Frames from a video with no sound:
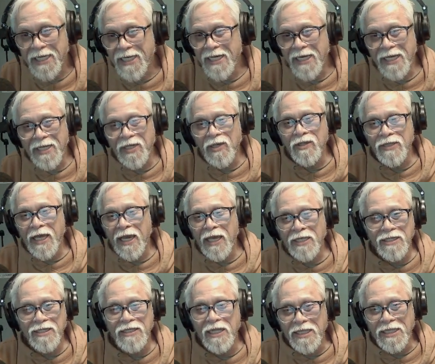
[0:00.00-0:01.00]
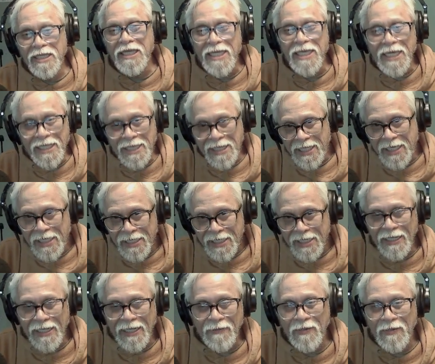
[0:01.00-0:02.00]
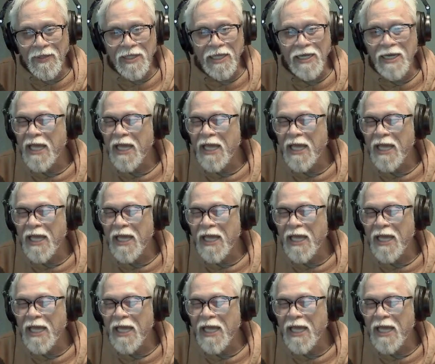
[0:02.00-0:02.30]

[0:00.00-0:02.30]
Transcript: and all that, the deities and everything.